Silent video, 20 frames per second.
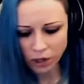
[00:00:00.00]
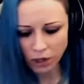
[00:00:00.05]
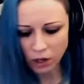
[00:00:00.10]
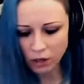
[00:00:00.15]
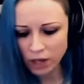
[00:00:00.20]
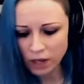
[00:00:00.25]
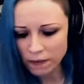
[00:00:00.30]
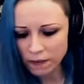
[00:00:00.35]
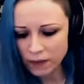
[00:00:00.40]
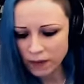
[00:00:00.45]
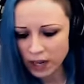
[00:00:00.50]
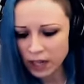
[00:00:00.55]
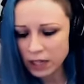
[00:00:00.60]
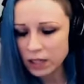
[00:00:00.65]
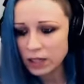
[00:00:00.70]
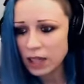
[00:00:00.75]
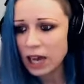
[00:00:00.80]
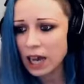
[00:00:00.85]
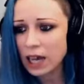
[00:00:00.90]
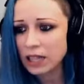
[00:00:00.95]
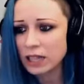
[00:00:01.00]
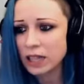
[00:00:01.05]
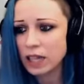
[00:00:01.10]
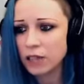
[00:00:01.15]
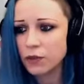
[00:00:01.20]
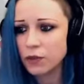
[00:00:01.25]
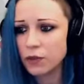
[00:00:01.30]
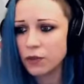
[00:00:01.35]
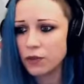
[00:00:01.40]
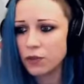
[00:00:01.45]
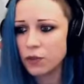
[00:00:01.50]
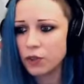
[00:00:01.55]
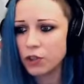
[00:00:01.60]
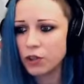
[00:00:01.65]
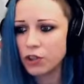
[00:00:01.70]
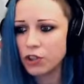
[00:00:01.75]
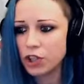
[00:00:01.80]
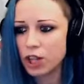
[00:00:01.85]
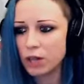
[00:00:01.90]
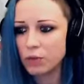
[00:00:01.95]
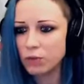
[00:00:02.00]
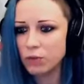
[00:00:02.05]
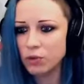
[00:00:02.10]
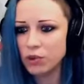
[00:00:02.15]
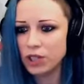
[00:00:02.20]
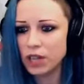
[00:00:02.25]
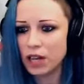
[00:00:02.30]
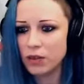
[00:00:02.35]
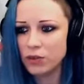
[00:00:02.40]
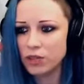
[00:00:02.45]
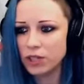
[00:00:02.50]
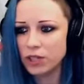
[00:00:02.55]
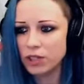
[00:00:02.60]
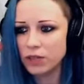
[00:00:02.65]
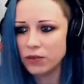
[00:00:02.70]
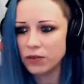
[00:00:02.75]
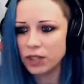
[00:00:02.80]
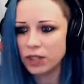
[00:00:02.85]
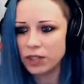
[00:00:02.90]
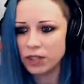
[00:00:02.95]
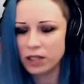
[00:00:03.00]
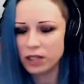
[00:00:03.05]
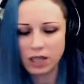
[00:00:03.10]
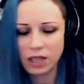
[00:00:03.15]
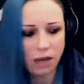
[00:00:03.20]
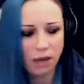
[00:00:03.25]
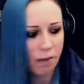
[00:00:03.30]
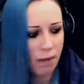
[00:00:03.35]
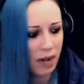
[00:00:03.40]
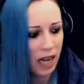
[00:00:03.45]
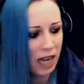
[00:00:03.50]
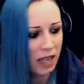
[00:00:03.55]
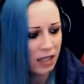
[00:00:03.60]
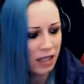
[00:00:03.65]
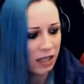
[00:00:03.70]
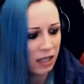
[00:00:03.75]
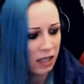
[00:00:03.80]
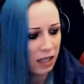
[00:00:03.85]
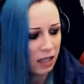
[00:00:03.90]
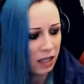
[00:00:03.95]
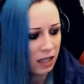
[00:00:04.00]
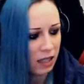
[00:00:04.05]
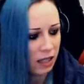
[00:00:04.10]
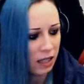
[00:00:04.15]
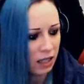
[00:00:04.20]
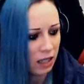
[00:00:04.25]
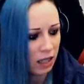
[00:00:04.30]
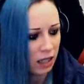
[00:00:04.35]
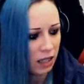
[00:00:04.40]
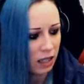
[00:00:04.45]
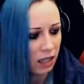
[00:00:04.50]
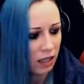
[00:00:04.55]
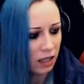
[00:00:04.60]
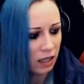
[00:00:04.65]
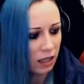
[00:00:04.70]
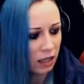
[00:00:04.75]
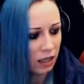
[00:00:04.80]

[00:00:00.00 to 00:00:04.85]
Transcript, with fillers: Alright, final attack for World Champ 2020. Mask is in.